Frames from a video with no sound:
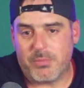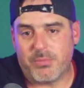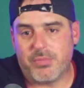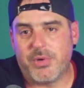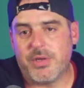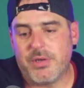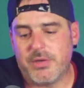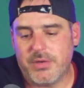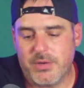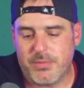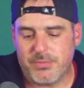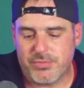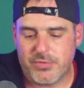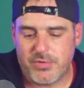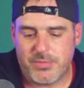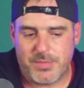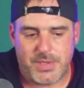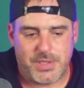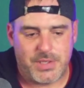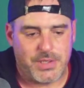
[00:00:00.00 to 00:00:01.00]
good
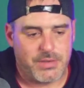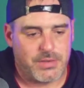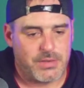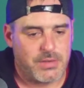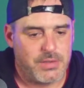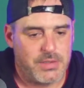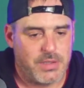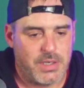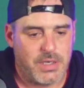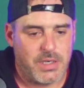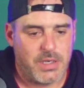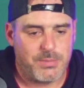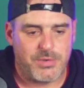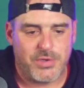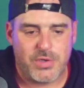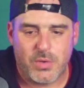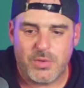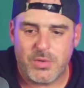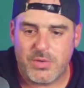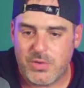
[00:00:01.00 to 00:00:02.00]
improvement here. You know
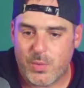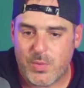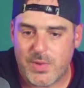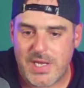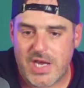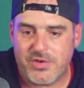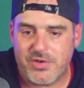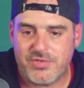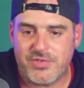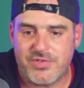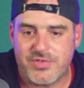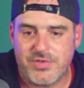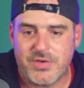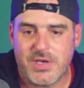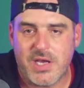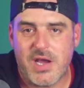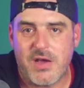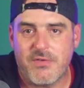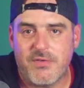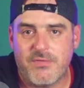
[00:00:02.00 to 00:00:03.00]
what? We actually still
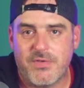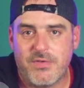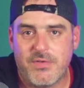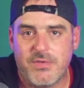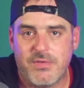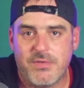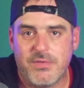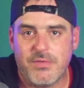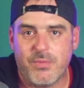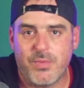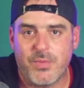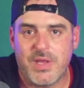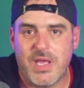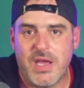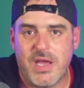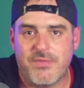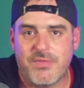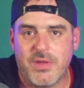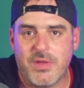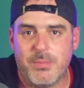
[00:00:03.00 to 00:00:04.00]
have
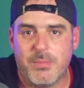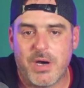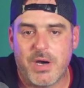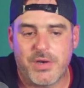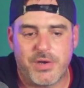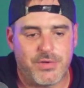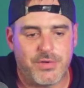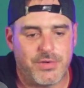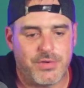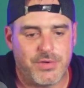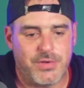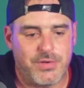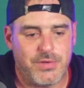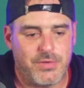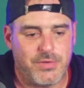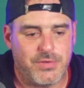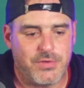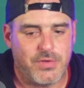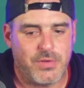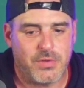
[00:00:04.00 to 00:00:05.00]
the monitor to do.
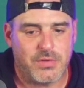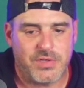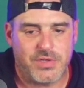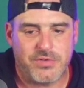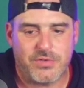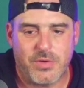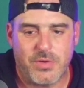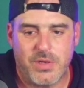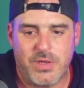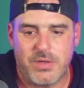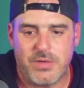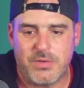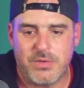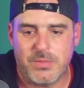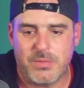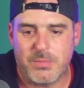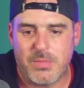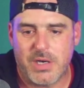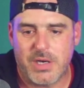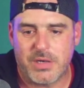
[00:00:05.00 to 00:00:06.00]
So let's go ahead and do the
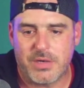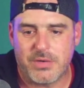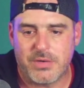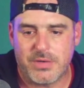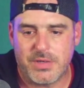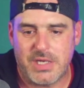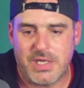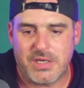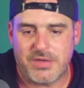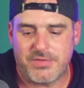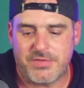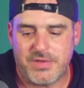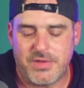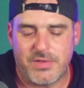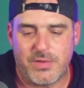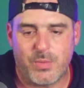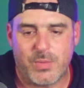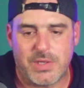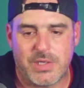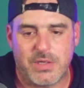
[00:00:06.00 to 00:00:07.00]
monitor next, and then
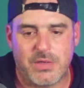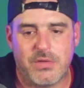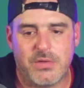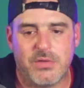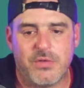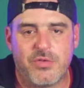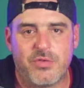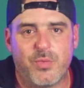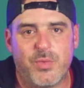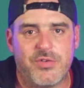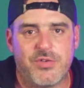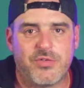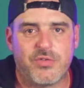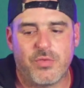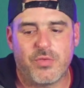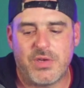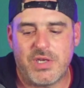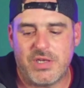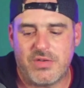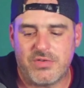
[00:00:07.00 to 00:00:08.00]
we can switch
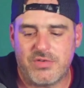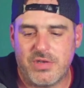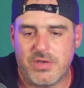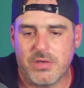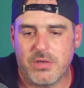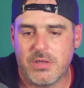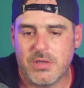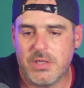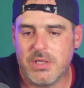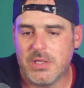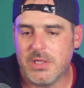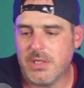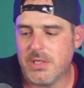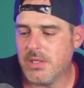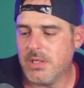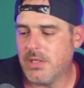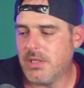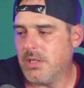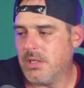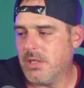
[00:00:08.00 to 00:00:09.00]
screens here.
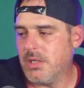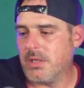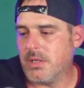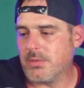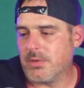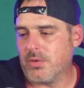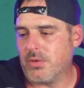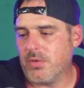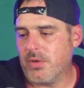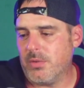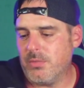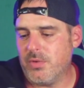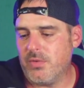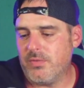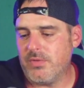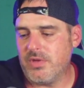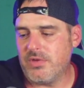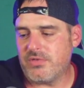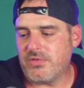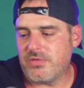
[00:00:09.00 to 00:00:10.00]
I'm going to go ahead and move
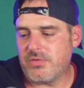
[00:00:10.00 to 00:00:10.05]
this